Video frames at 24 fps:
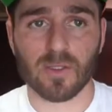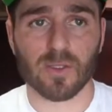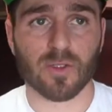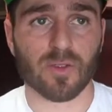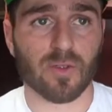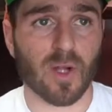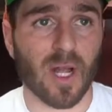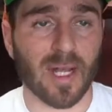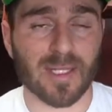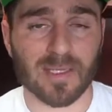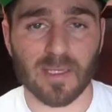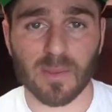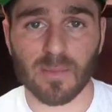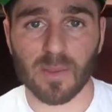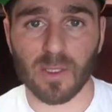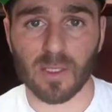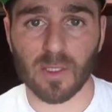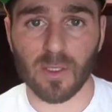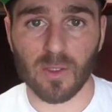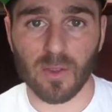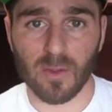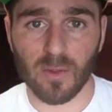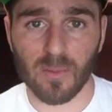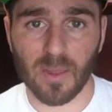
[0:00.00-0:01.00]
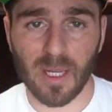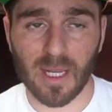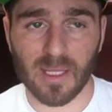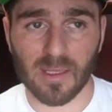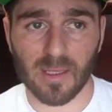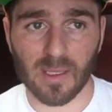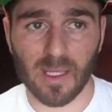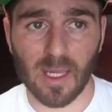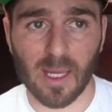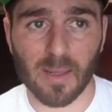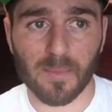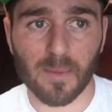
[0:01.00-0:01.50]
try something new behind
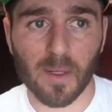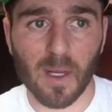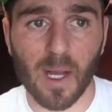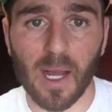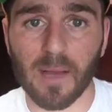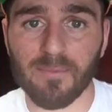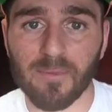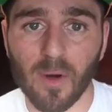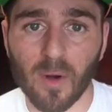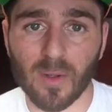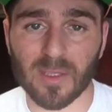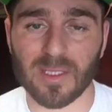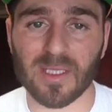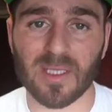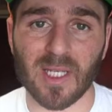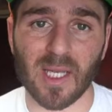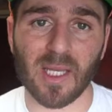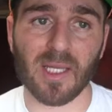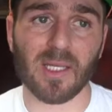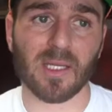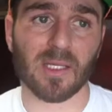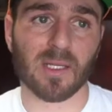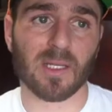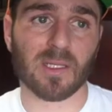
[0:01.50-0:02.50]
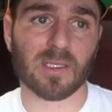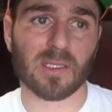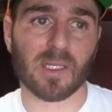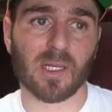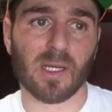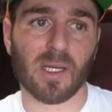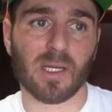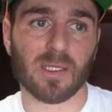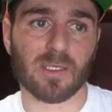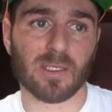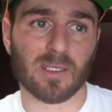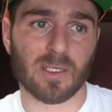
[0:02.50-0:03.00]
the camera, I've always taken because
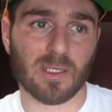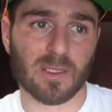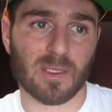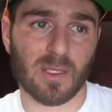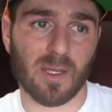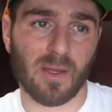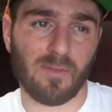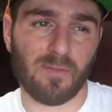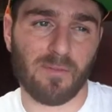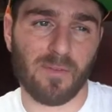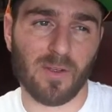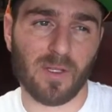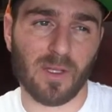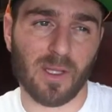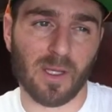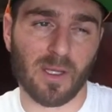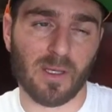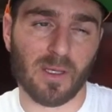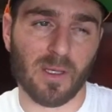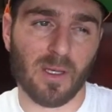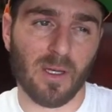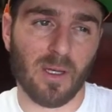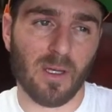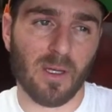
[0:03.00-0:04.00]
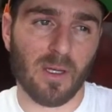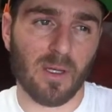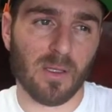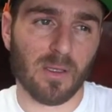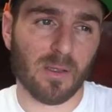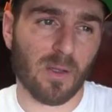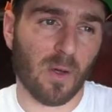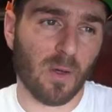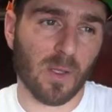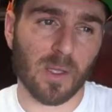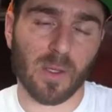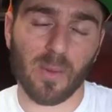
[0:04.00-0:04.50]
I, I just, I feel like
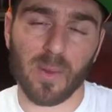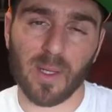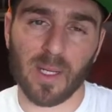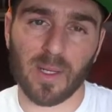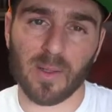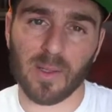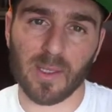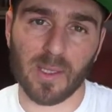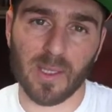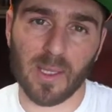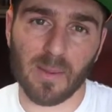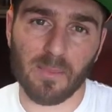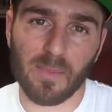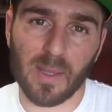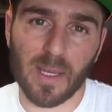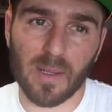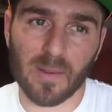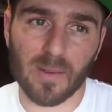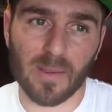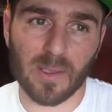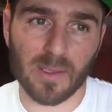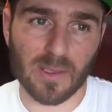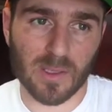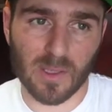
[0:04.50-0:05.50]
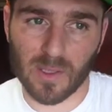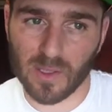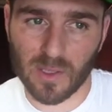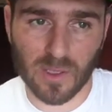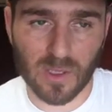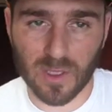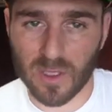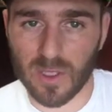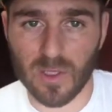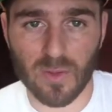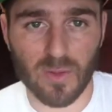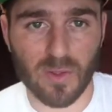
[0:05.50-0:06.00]
the only way to really get better is to
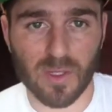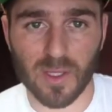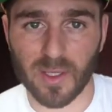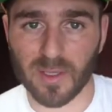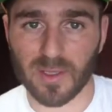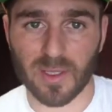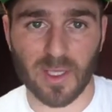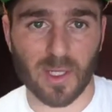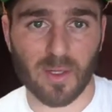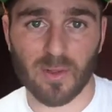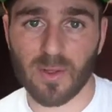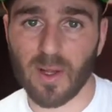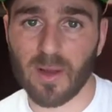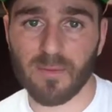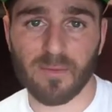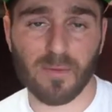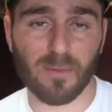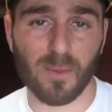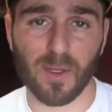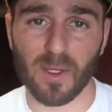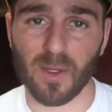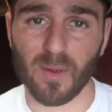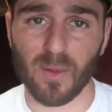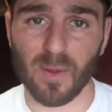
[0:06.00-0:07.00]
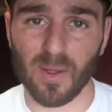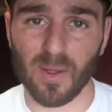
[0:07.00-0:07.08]
just do things that you're not familiar